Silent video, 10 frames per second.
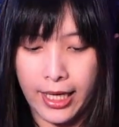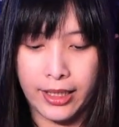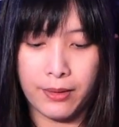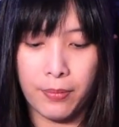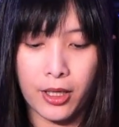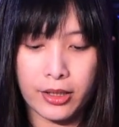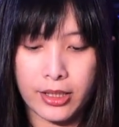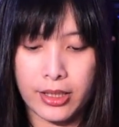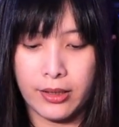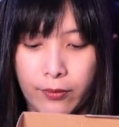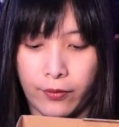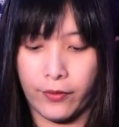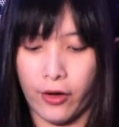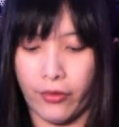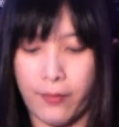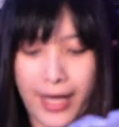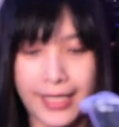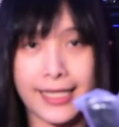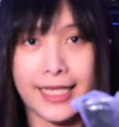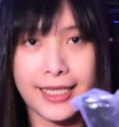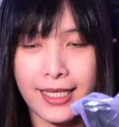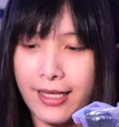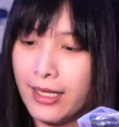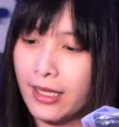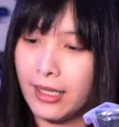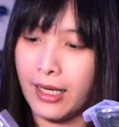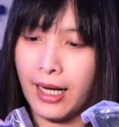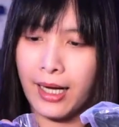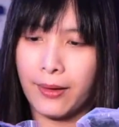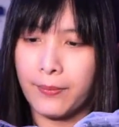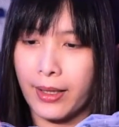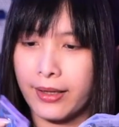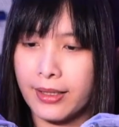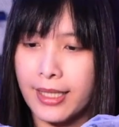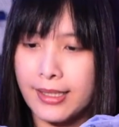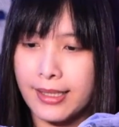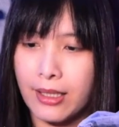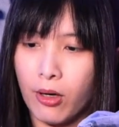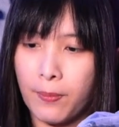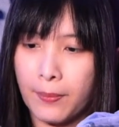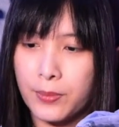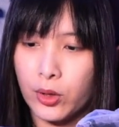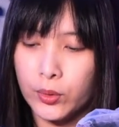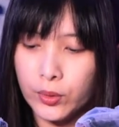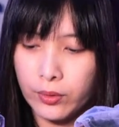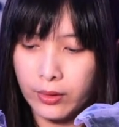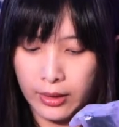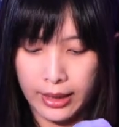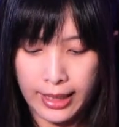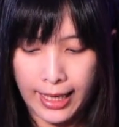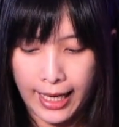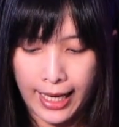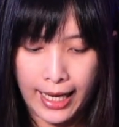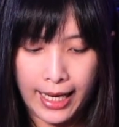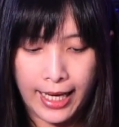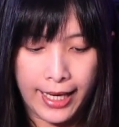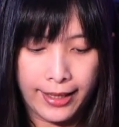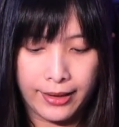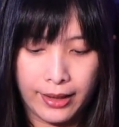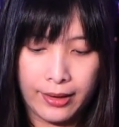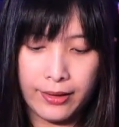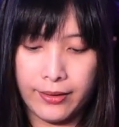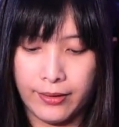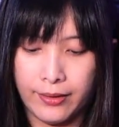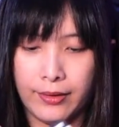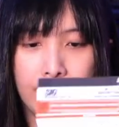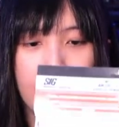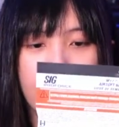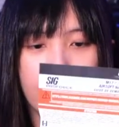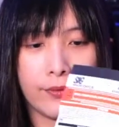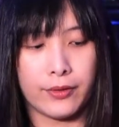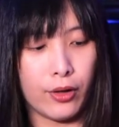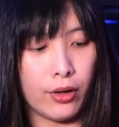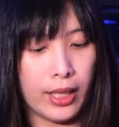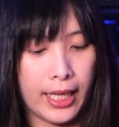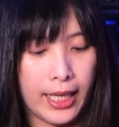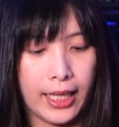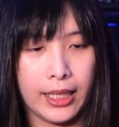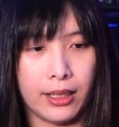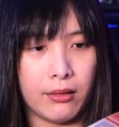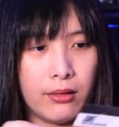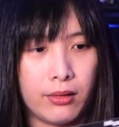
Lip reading: in the box we've got the magazine. I think that's the hop-up tool, and got a